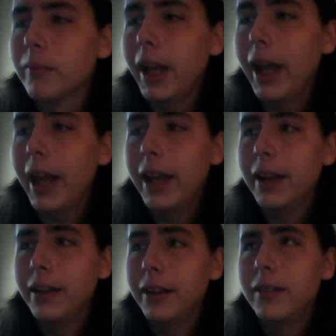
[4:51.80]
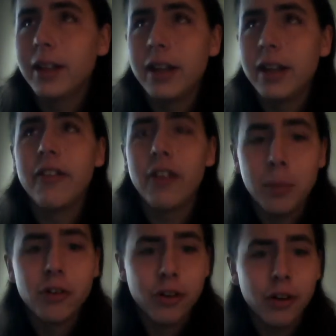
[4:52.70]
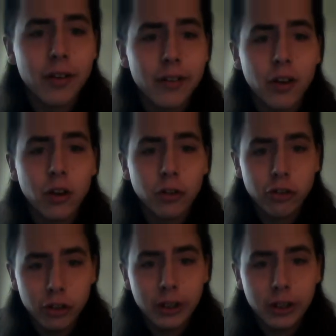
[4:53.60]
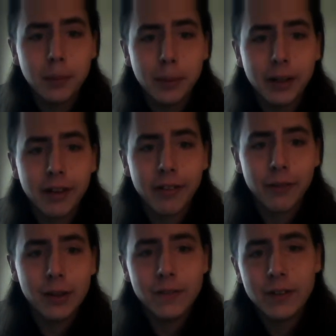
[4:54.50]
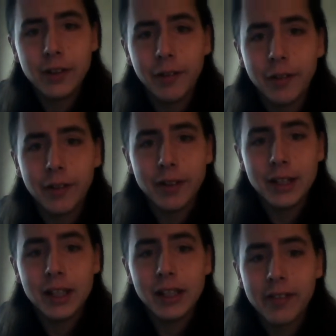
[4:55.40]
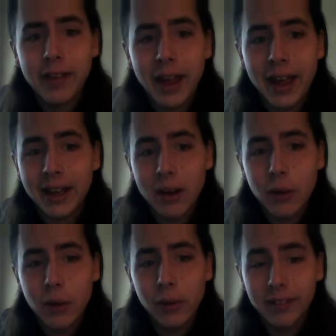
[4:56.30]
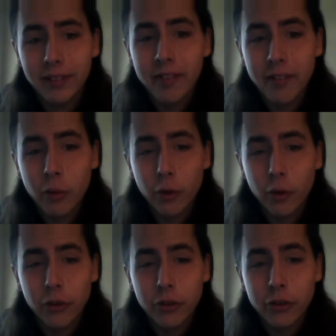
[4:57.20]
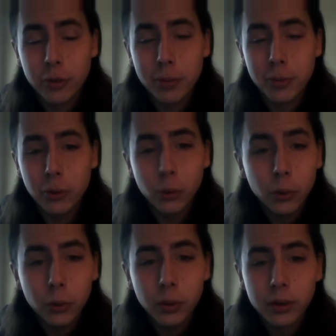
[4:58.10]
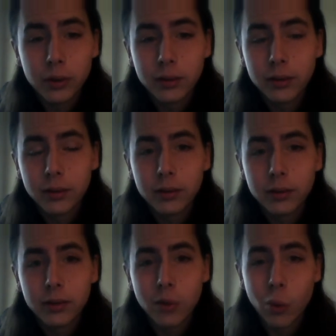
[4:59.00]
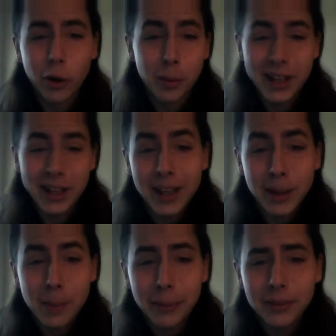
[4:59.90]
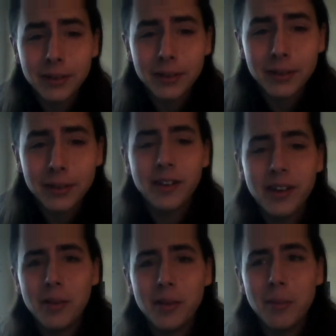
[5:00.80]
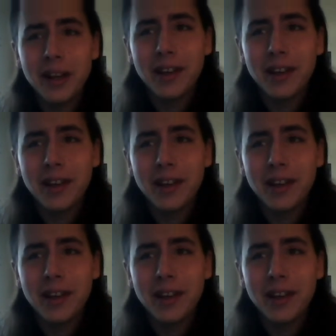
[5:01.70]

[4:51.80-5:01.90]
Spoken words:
And he's immature as all shit because if he feels that he needs to act out like this in order to be cool or to be hip, to make it